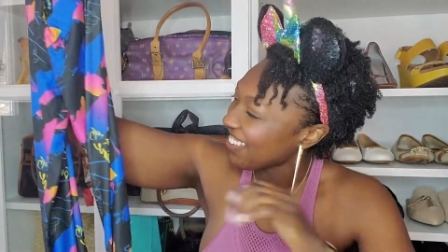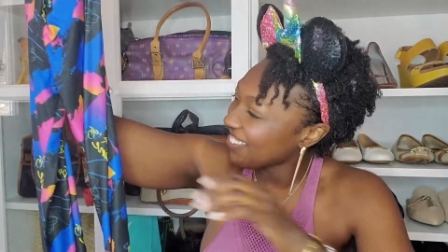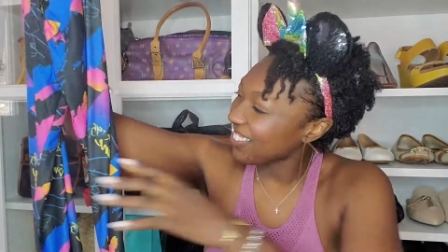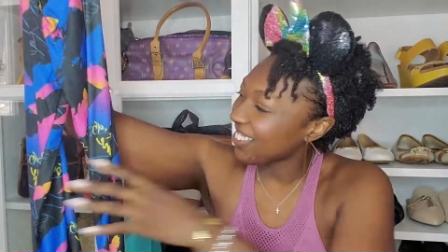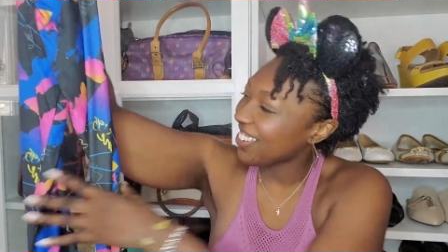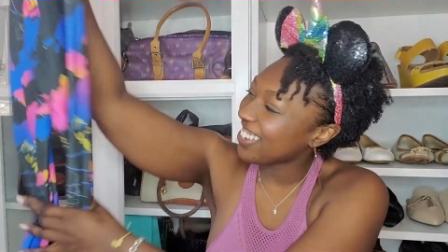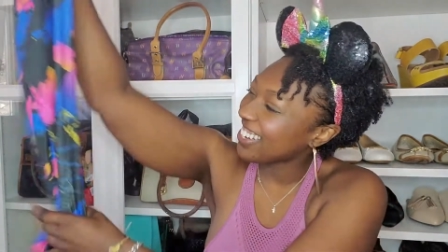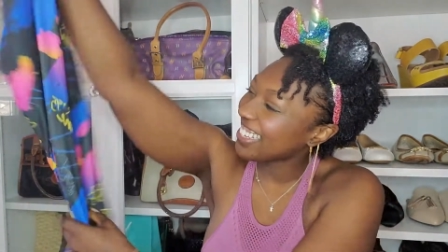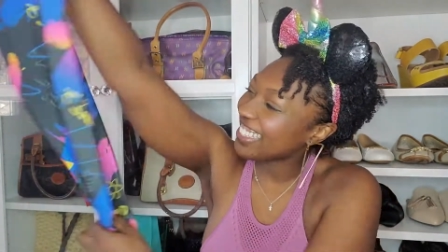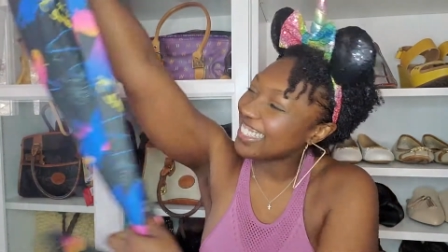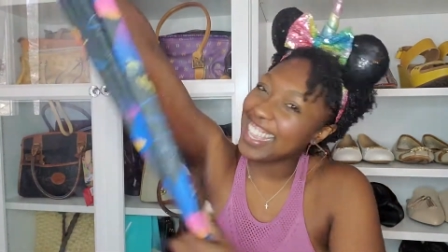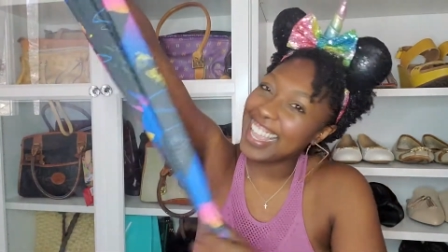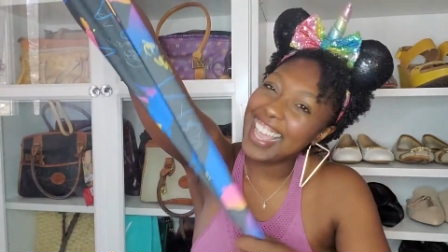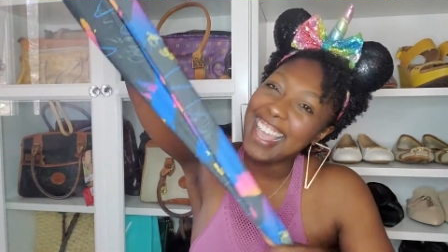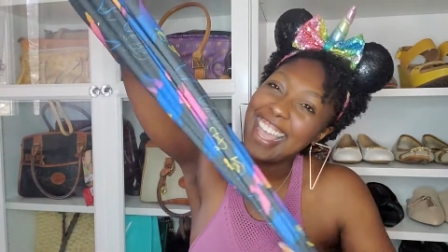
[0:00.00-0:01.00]
I'm gonna
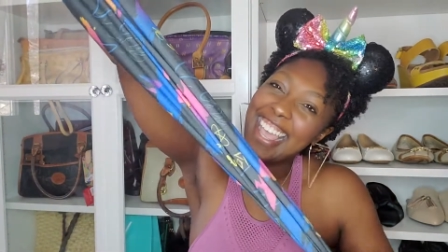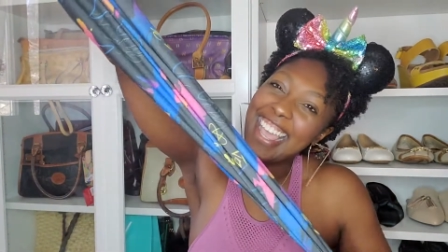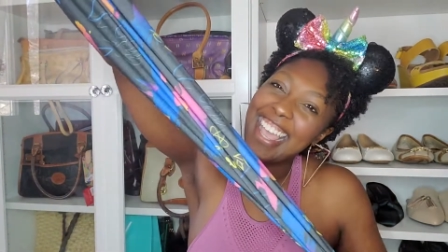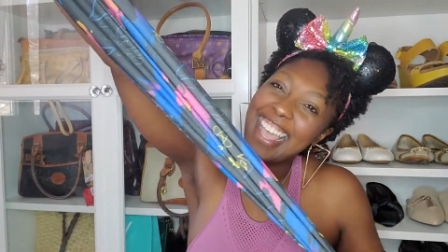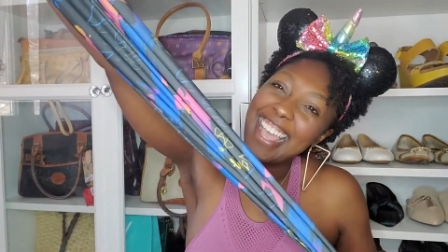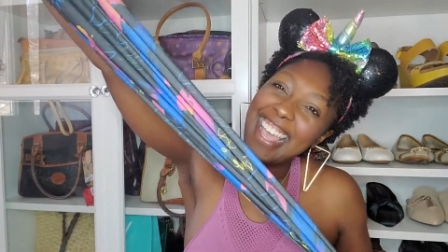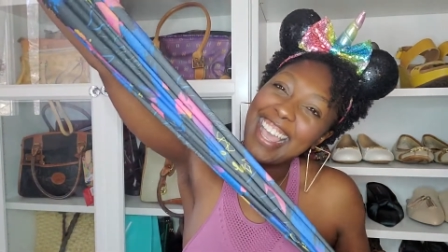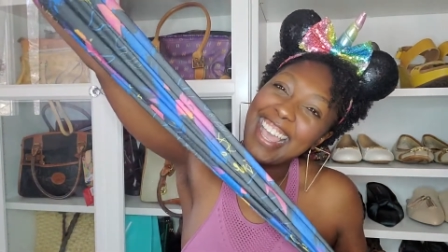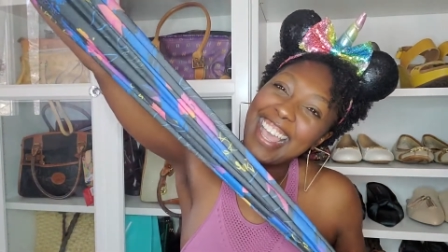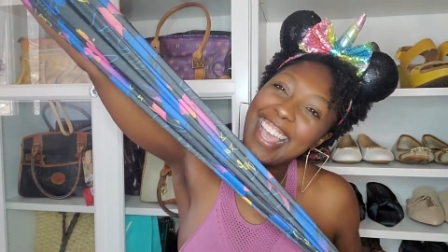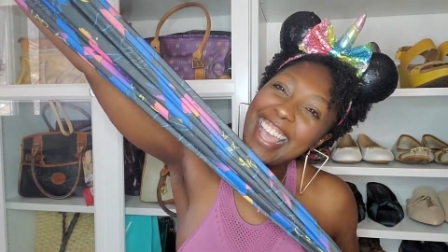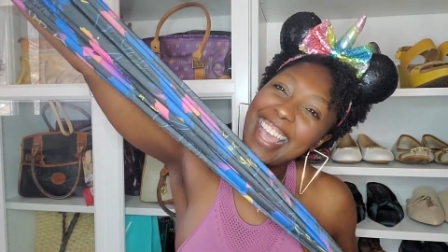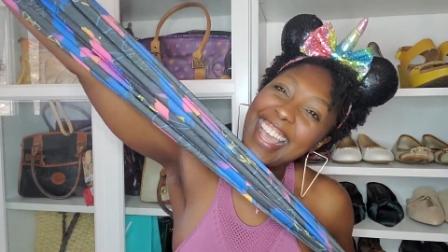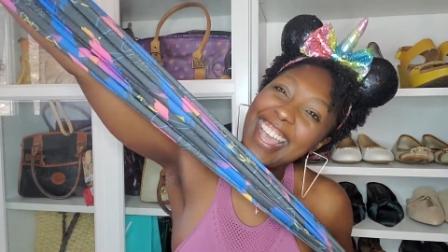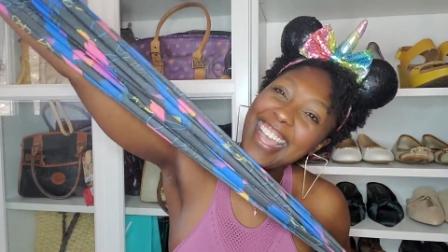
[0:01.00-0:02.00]

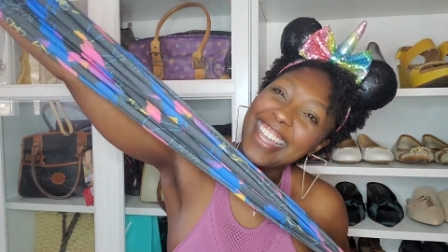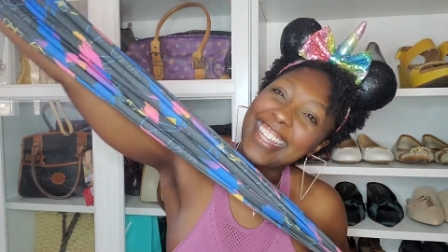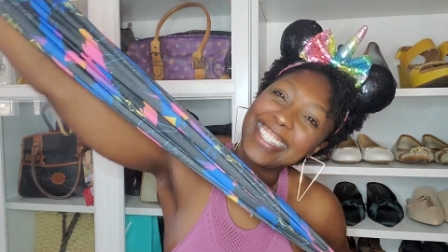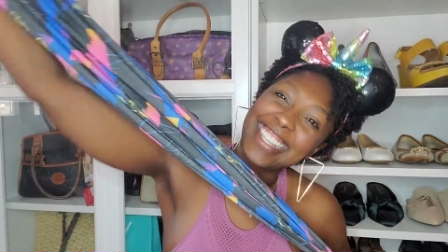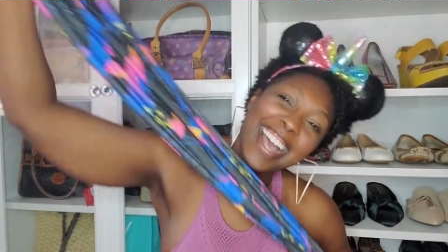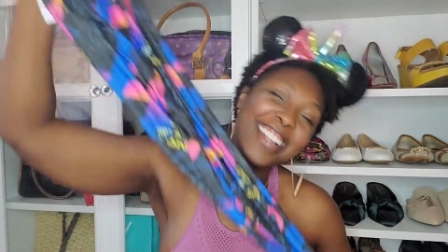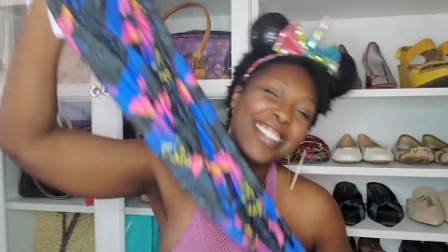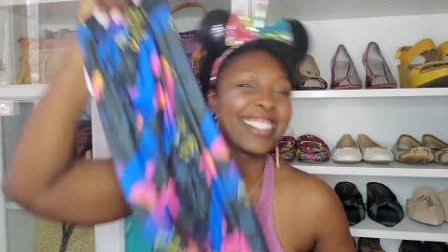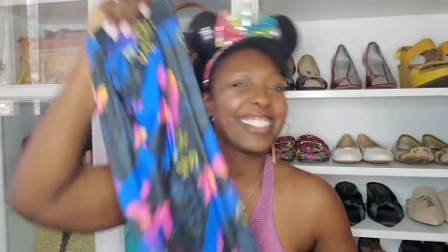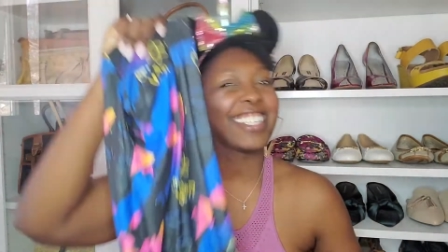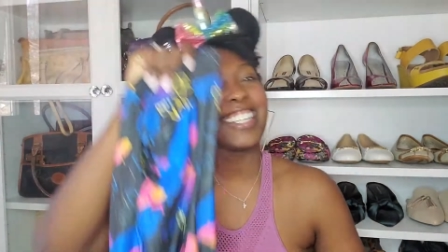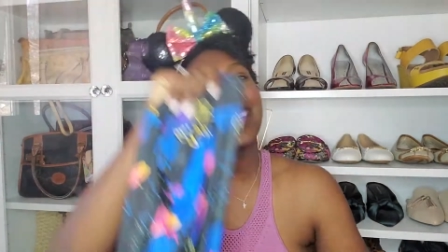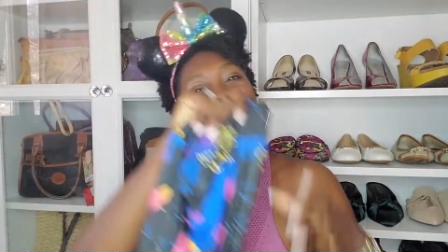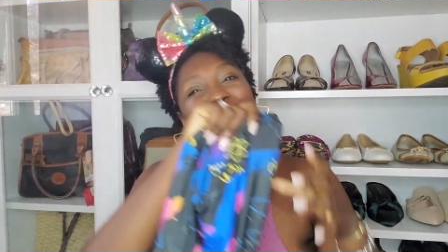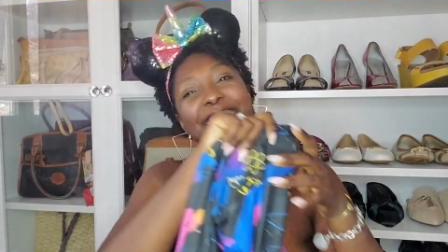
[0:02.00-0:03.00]
stand out
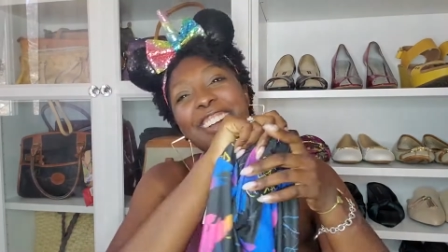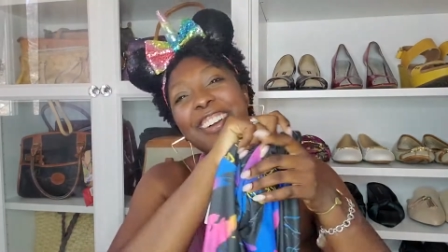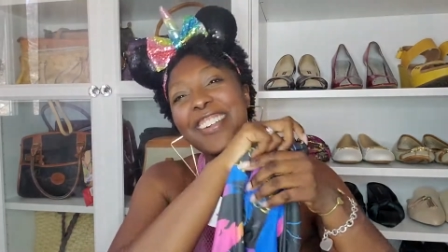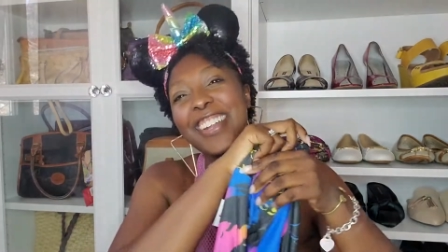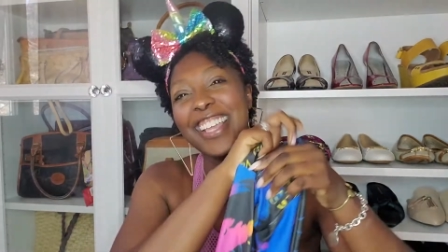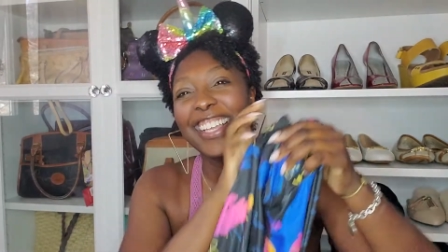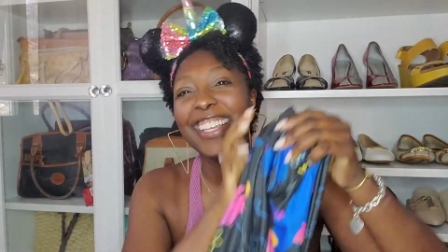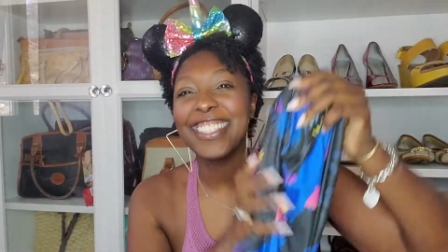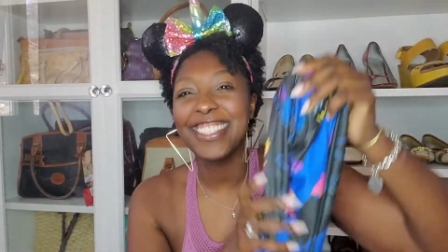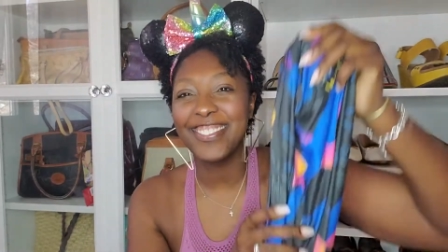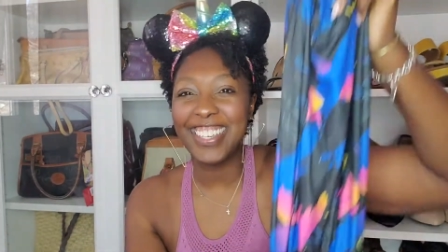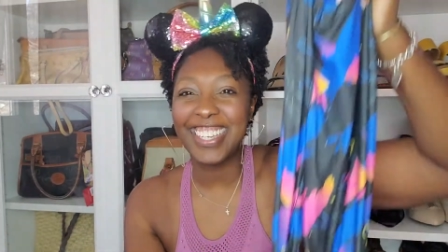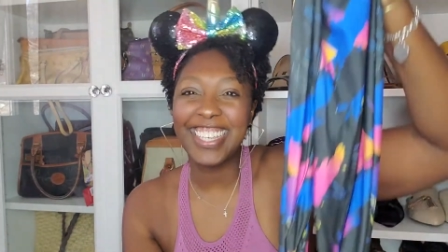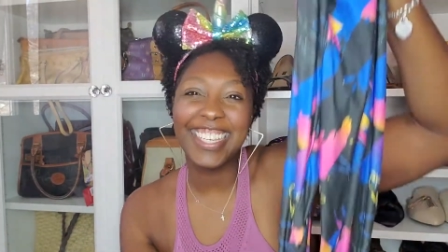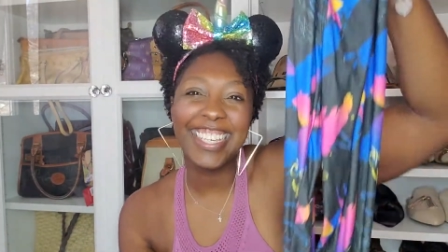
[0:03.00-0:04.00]
till you notice
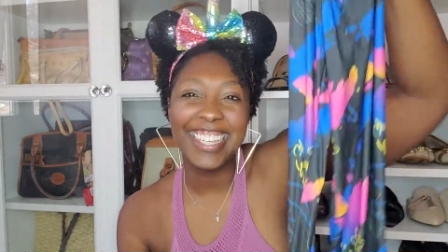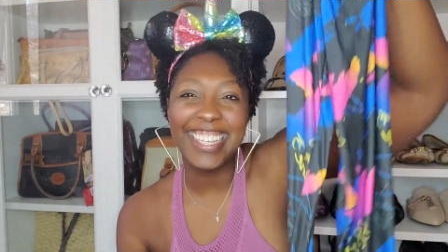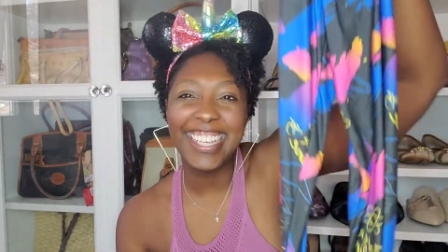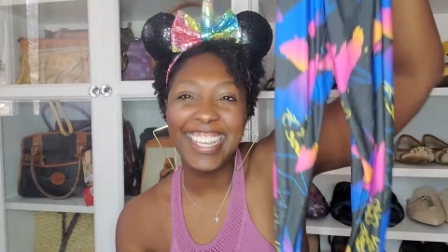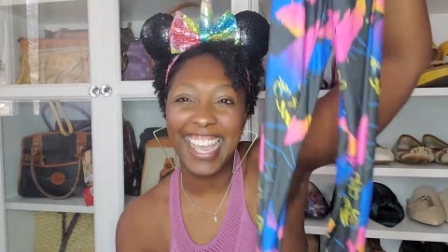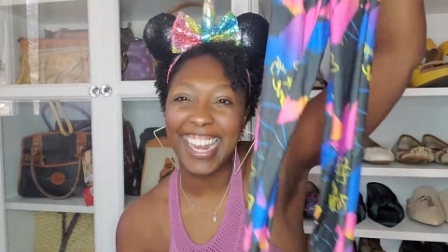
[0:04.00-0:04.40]
me.